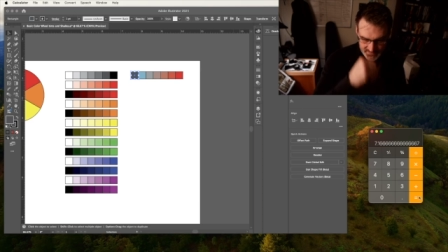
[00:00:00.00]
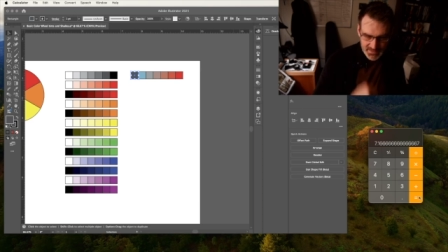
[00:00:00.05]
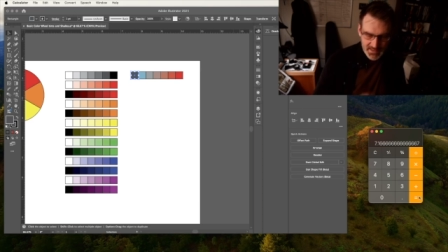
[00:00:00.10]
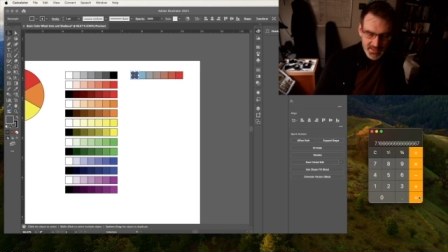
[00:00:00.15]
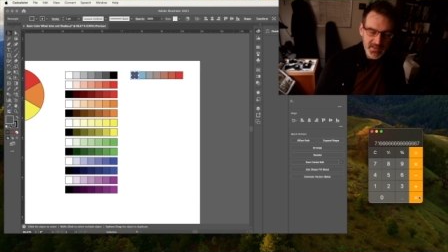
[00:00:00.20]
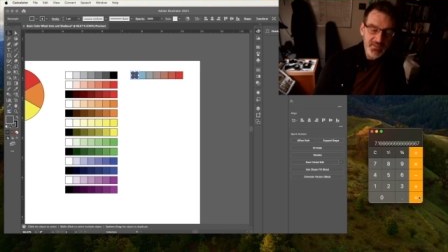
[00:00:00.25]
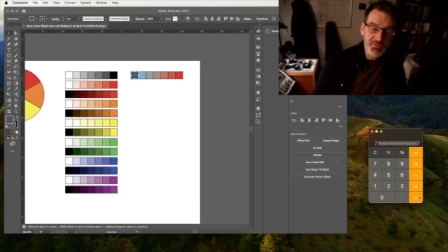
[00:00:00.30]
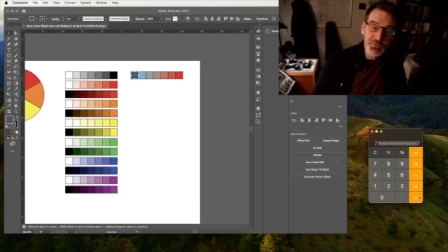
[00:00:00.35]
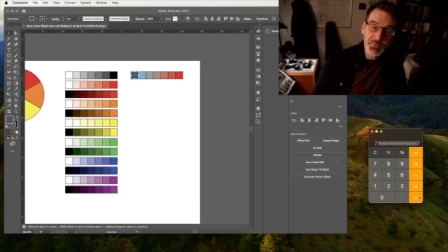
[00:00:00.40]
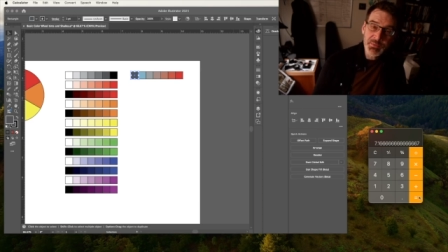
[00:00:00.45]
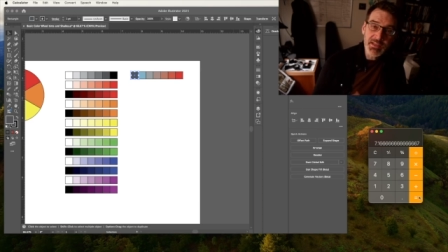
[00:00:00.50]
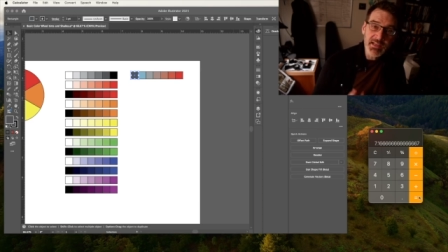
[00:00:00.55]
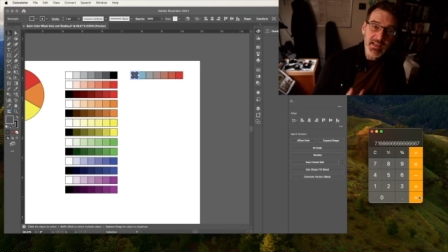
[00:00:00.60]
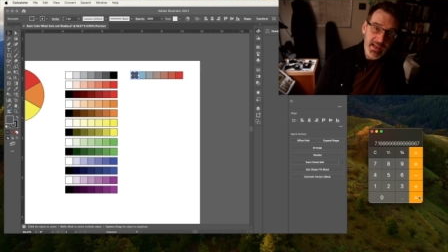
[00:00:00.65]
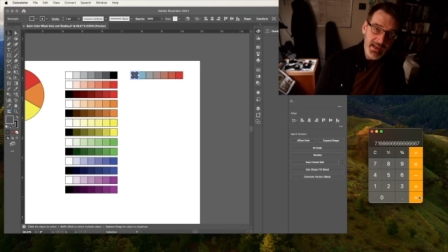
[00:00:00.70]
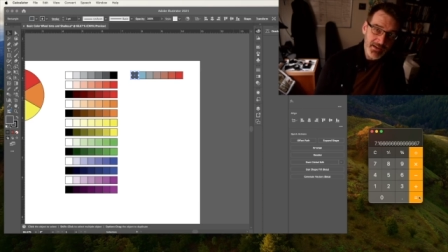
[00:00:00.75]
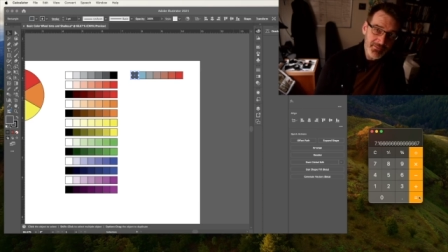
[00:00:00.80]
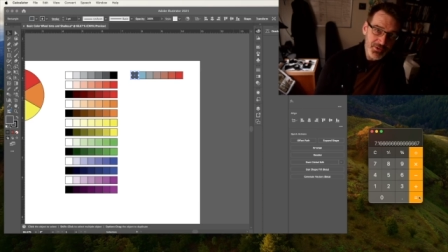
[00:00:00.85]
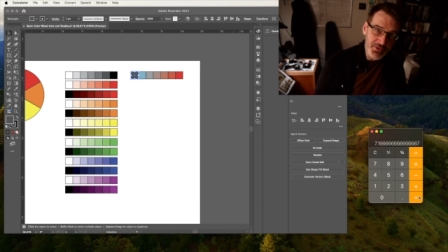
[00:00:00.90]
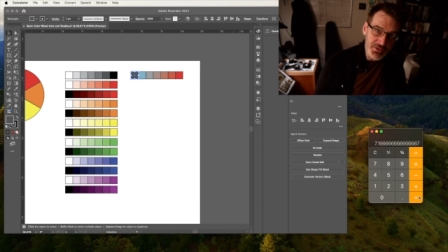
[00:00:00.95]
That gives me an
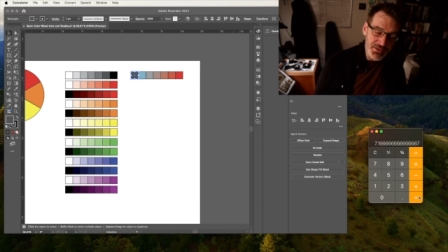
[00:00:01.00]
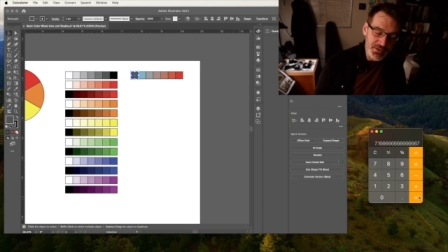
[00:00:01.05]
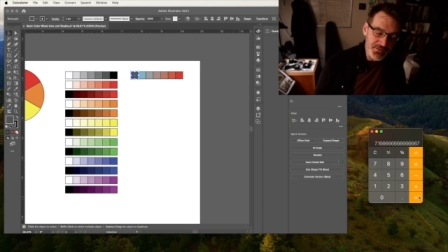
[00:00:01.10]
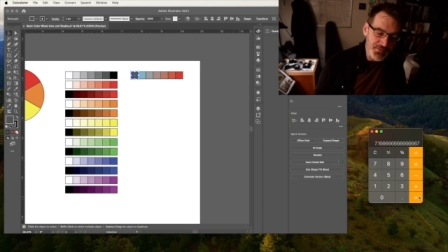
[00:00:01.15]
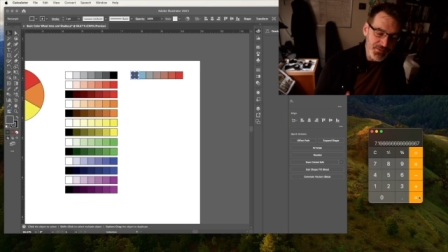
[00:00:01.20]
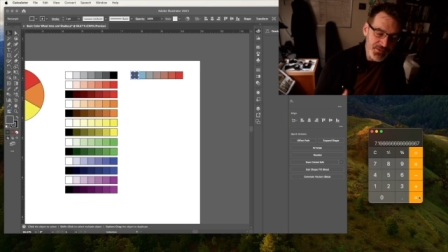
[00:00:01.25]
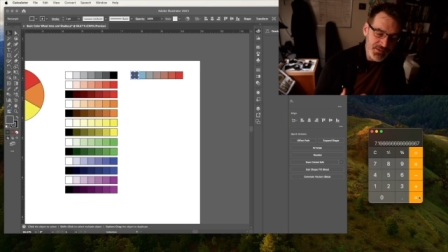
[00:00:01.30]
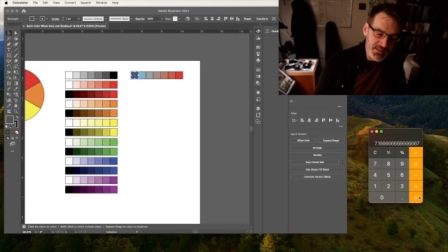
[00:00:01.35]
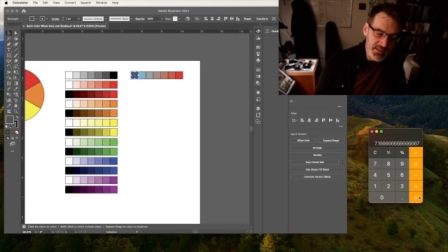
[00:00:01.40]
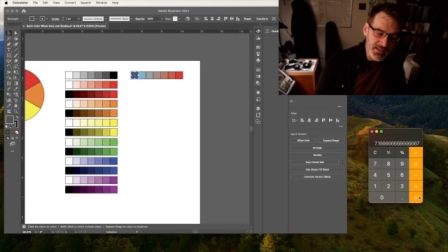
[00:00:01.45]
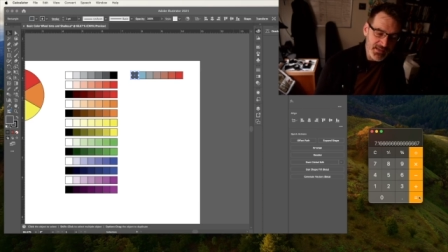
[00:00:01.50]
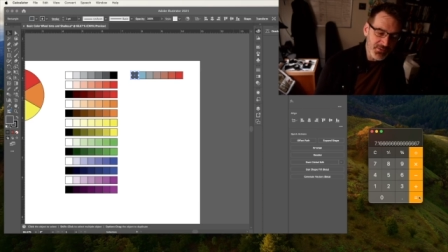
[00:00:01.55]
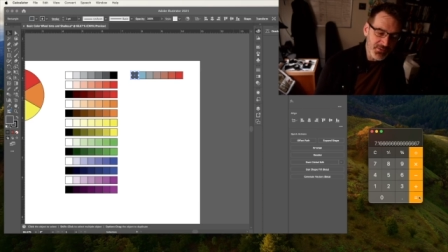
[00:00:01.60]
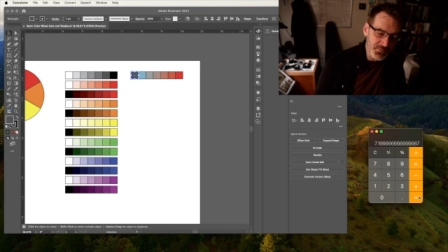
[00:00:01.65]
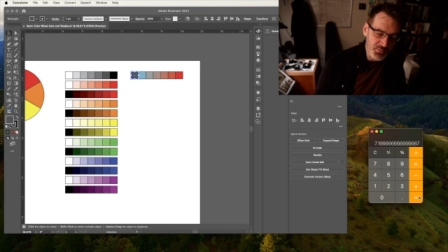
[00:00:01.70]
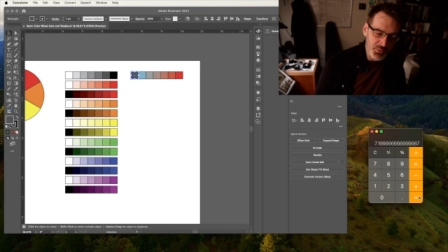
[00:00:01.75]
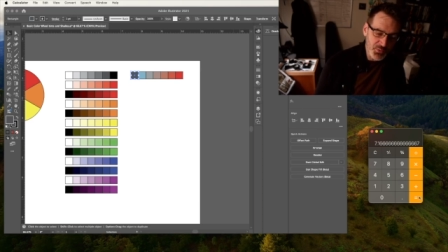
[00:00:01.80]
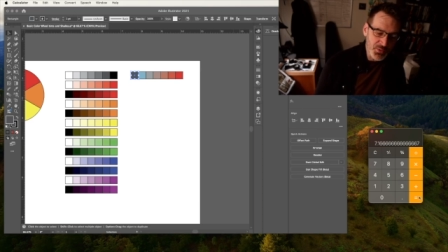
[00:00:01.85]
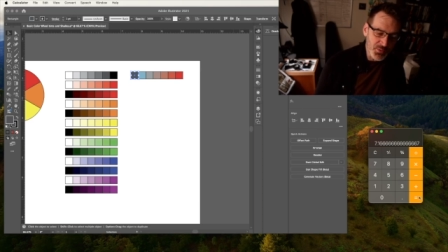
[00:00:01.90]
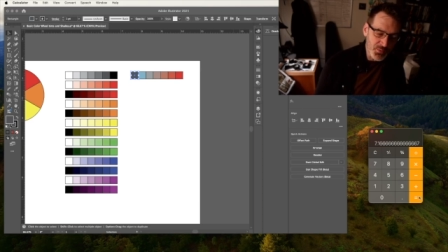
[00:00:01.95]
average of
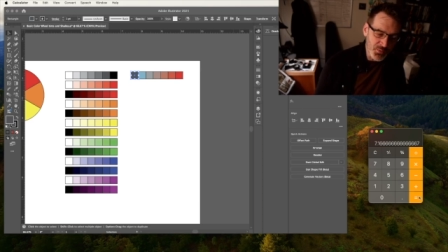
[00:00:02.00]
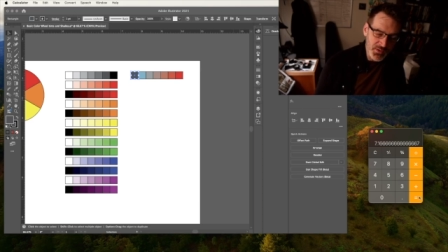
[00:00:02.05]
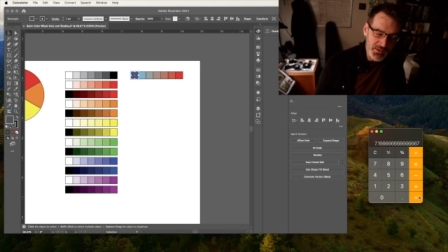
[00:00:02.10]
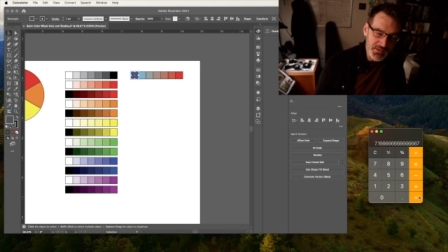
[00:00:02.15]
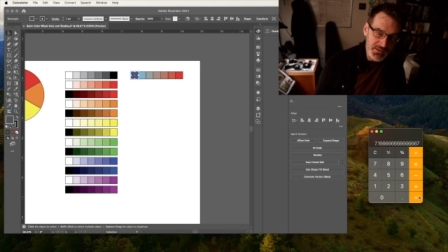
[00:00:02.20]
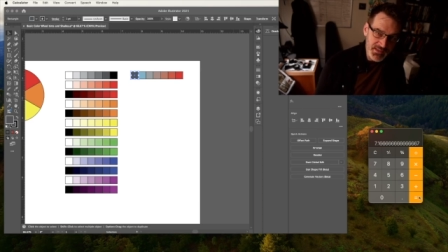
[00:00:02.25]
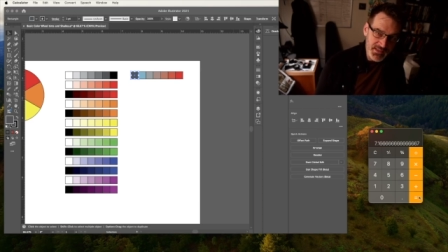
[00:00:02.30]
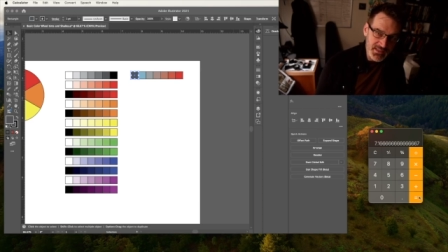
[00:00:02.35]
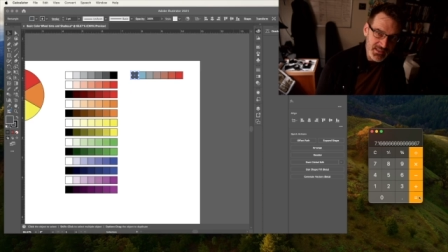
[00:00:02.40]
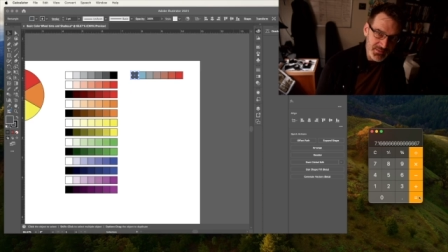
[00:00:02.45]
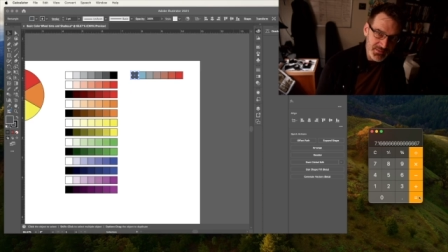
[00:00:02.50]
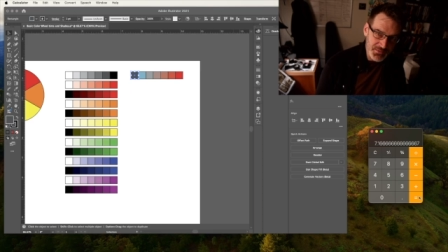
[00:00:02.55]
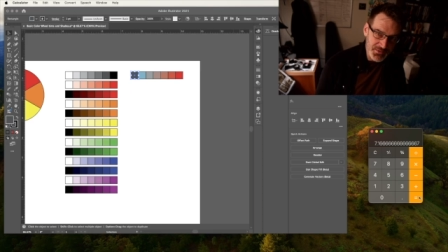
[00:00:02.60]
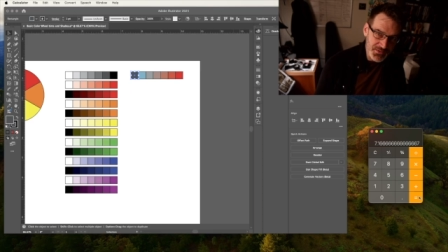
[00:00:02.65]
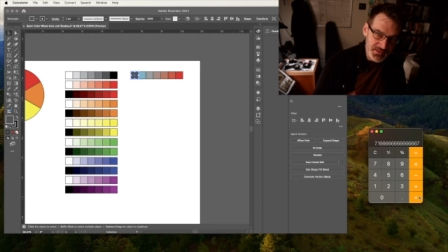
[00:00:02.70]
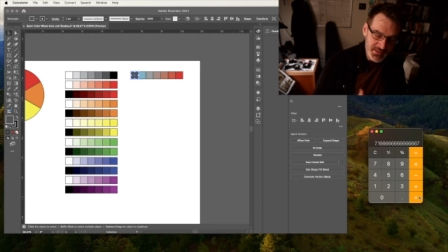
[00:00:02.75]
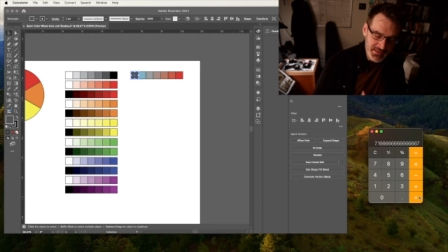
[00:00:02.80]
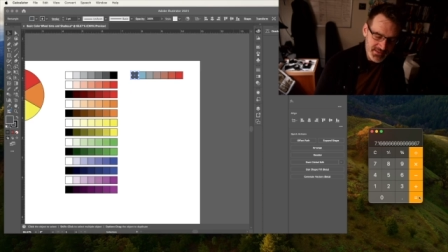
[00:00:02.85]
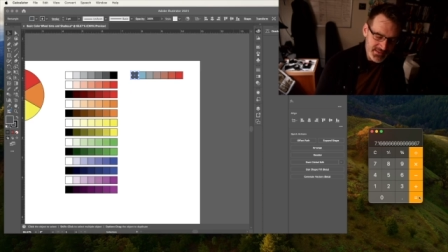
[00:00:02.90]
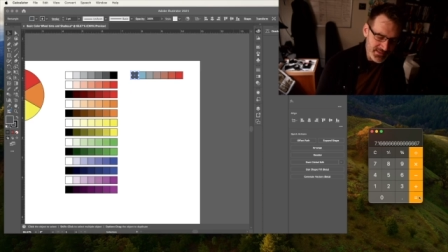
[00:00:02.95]

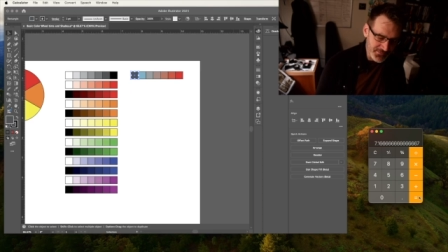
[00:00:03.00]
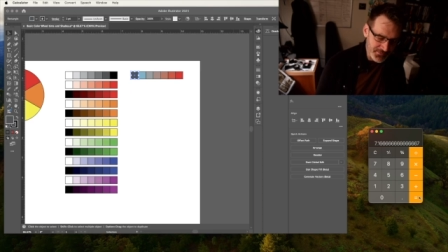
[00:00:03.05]
7.16%